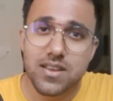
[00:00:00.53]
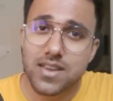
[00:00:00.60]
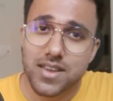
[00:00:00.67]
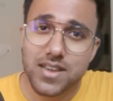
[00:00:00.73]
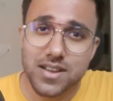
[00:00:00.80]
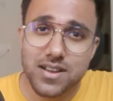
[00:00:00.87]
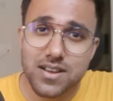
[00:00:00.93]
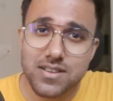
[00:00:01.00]

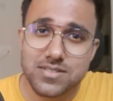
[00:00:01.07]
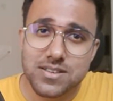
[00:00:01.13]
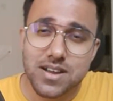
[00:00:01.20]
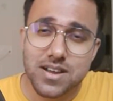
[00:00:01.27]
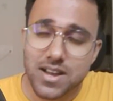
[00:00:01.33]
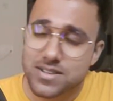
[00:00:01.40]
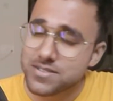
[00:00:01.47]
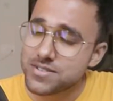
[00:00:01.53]
Hey guys,
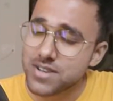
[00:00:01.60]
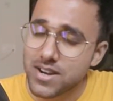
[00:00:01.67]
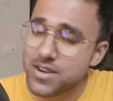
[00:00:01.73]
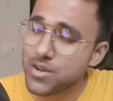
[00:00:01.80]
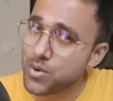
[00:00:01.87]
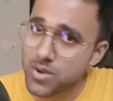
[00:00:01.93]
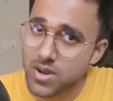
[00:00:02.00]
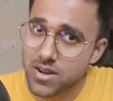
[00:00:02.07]
I tried
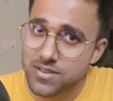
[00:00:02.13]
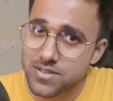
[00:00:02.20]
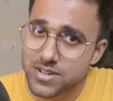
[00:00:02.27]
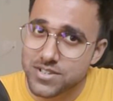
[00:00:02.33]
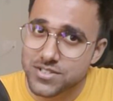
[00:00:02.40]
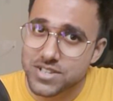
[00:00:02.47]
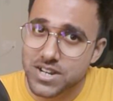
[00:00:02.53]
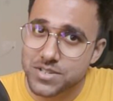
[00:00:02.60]
out
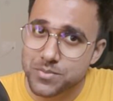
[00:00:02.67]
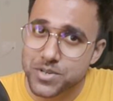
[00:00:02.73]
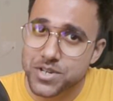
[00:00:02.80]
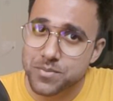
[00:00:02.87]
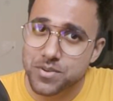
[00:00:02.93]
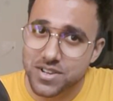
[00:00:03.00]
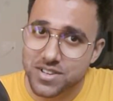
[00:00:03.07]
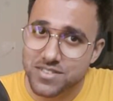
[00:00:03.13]
100
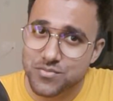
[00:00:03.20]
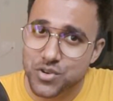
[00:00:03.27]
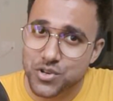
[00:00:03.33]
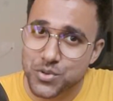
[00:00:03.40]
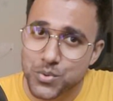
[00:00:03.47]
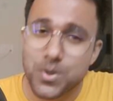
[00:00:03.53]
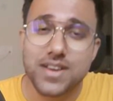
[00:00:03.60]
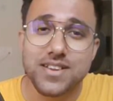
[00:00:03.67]
ChatGPT plugins for
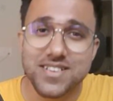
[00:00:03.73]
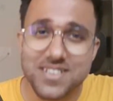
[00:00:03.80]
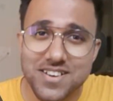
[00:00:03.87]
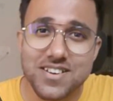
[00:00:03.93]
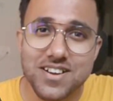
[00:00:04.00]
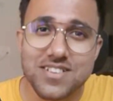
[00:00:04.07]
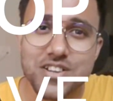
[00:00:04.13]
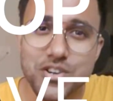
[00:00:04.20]
you and
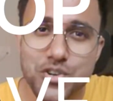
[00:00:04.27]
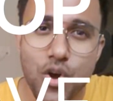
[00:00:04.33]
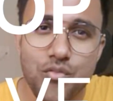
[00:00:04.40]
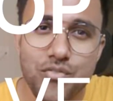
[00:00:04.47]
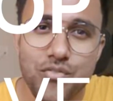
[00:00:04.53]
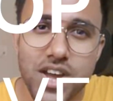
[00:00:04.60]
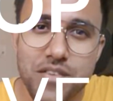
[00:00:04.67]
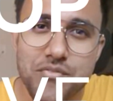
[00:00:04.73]
here are the top
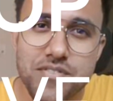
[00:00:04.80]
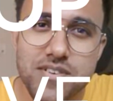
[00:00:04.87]
5.